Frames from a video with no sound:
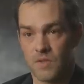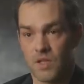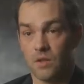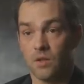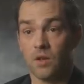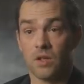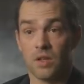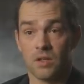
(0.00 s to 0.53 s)
To
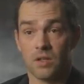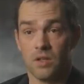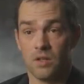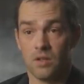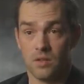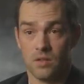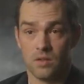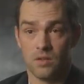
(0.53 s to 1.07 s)
look at the
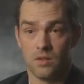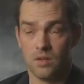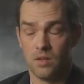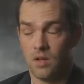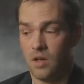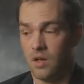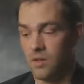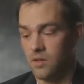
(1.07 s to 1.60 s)

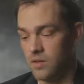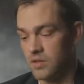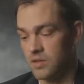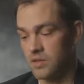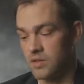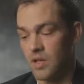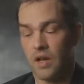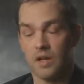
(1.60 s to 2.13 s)

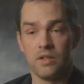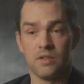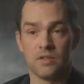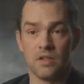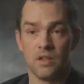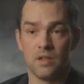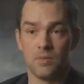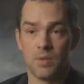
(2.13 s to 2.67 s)
Society
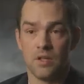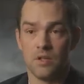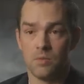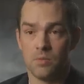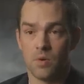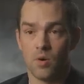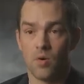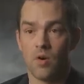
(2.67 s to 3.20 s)
CDP
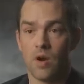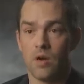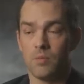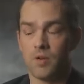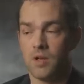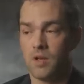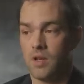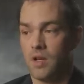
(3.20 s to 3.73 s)
program
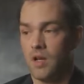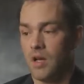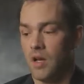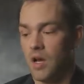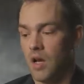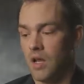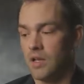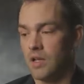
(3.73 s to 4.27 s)

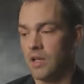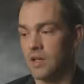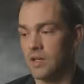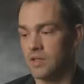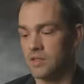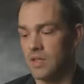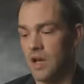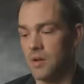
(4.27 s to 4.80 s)
and to get it
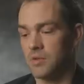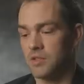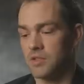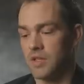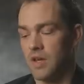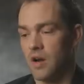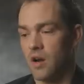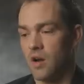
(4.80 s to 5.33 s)

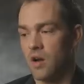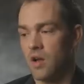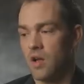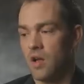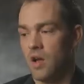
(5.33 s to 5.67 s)
established there.